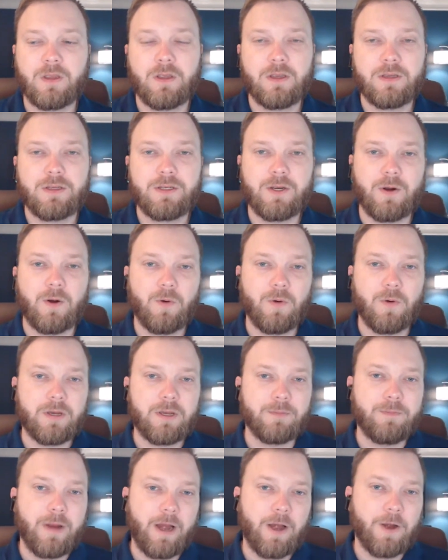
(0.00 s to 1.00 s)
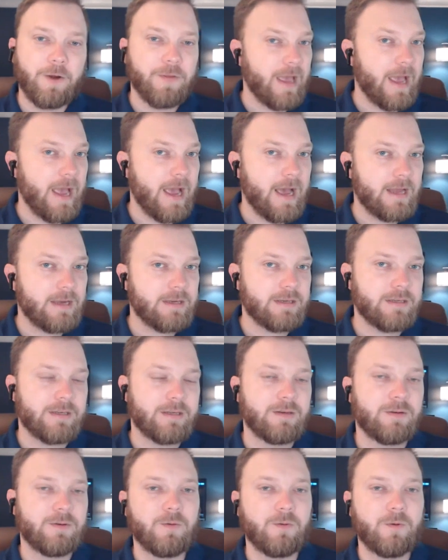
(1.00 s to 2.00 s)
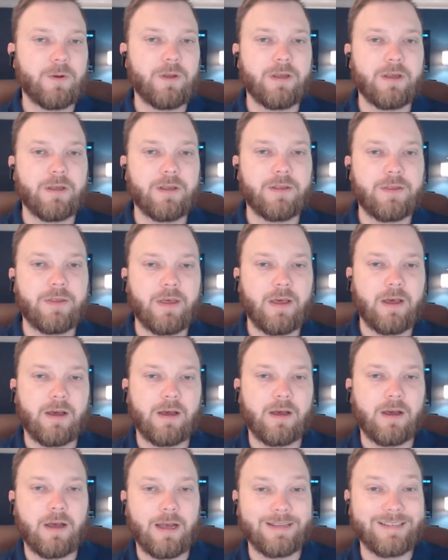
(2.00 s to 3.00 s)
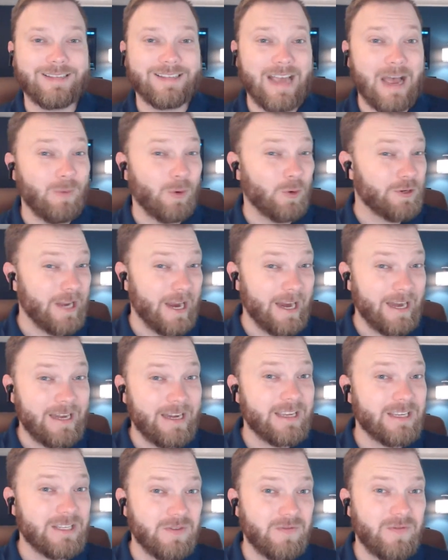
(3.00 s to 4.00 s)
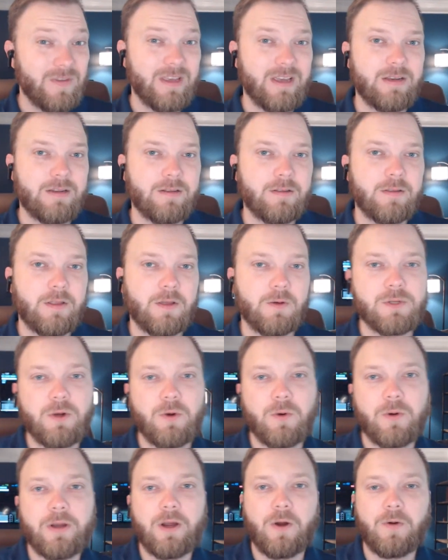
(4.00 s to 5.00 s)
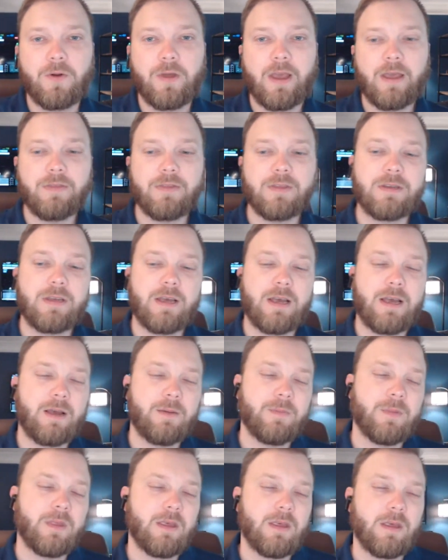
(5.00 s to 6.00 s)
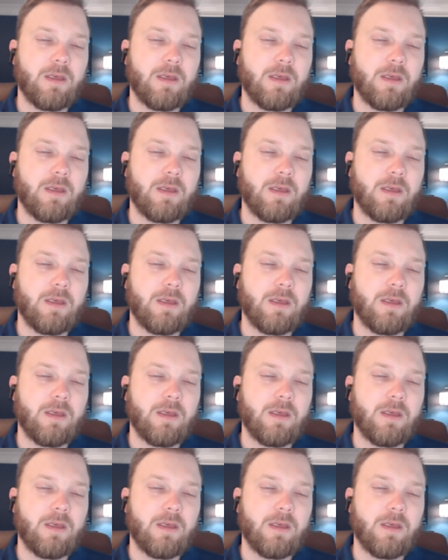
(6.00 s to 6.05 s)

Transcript: So I want to compare that with a simultaneous event that was going on at the time.